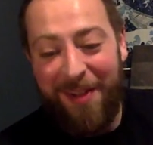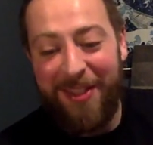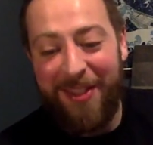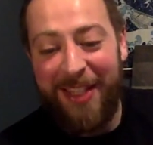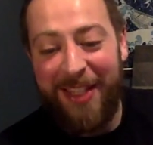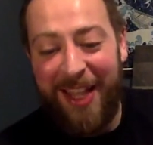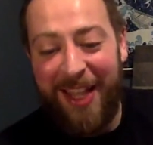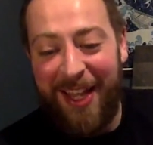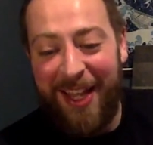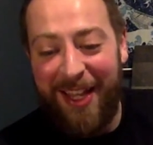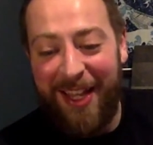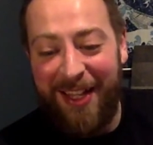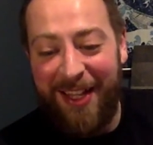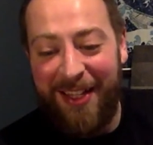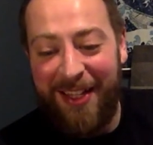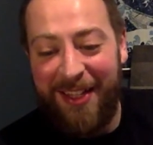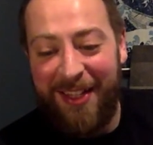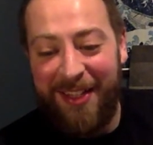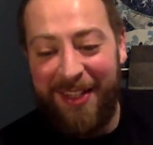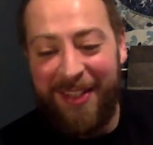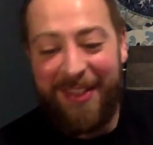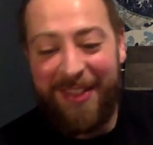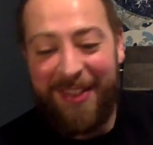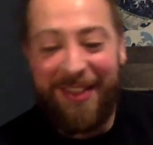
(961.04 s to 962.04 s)
online
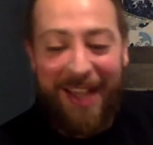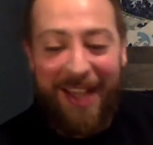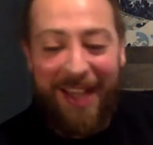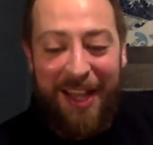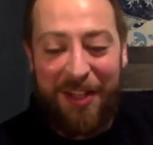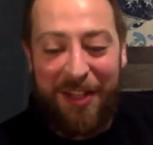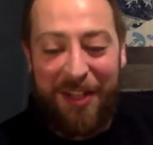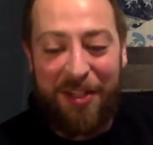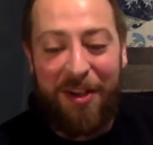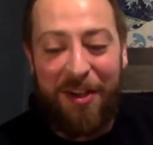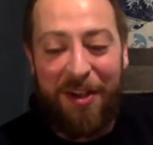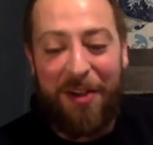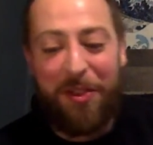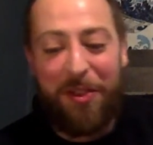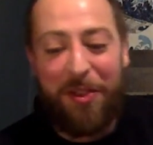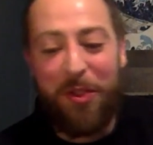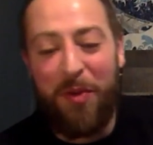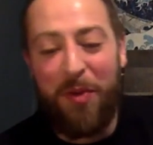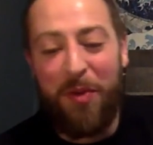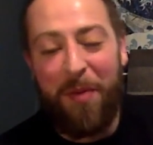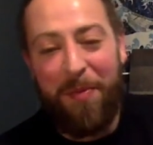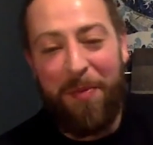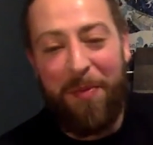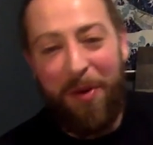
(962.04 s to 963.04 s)
/ got
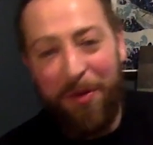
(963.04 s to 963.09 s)
into a